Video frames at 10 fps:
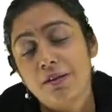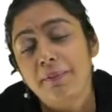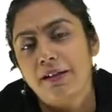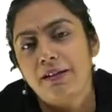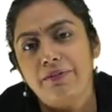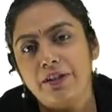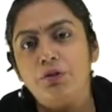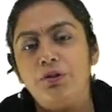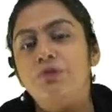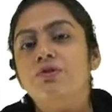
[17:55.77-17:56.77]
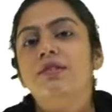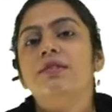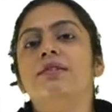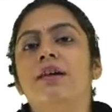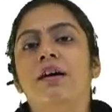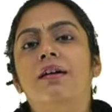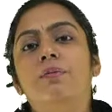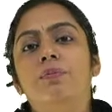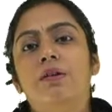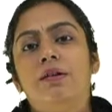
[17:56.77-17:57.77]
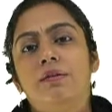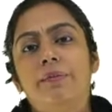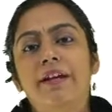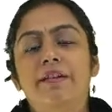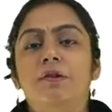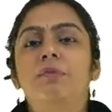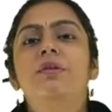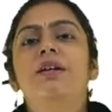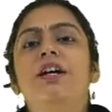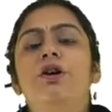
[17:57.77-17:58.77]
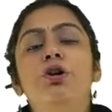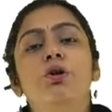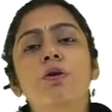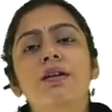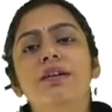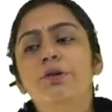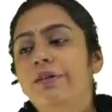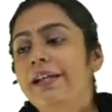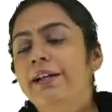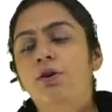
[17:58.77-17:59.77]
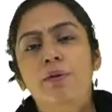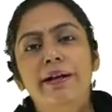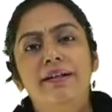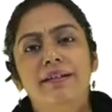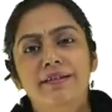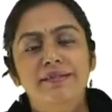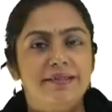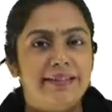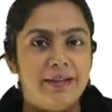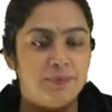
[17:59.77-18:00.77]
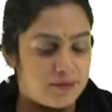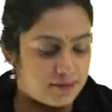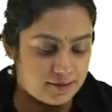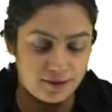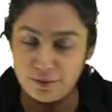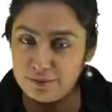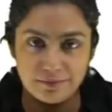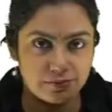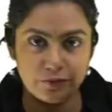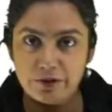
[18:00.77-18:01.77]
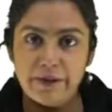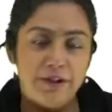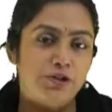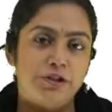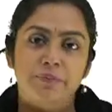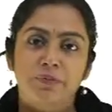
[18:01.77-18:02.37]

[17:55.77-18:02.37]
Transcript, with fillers: typically when you use the uh, uh, idiom, you don't literally go and turn the tables, you know, furniture.